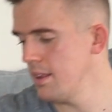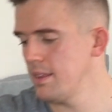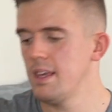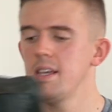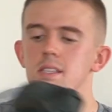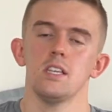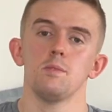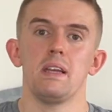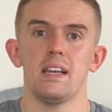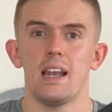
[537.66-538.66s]
This has
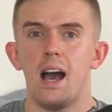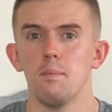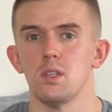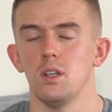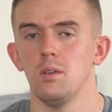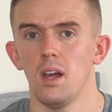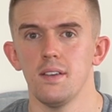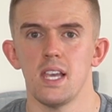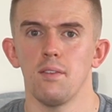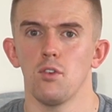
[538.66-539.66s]
been an absolute
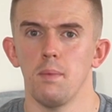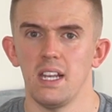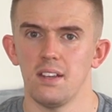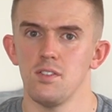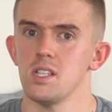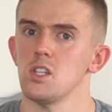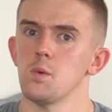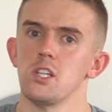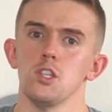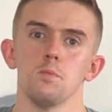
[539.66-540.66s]
lifesaver on many different
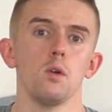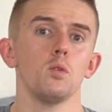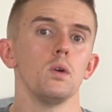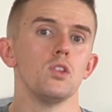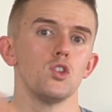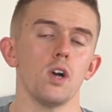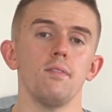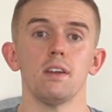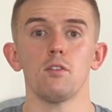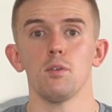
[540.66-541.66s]
situations, both with
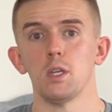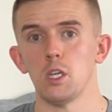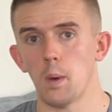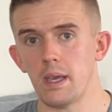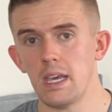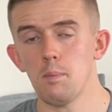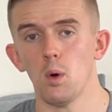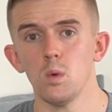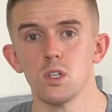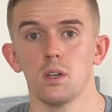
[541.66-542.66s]
traveling from the UAE,
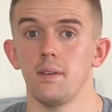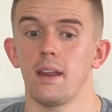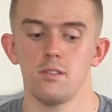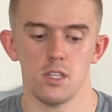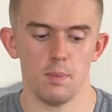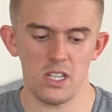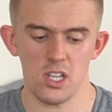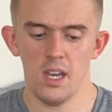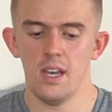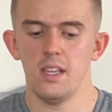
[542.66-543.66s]
but also going down to the beach.
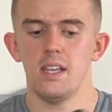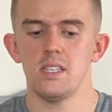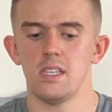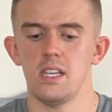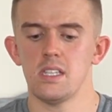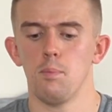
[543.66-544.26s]
This is a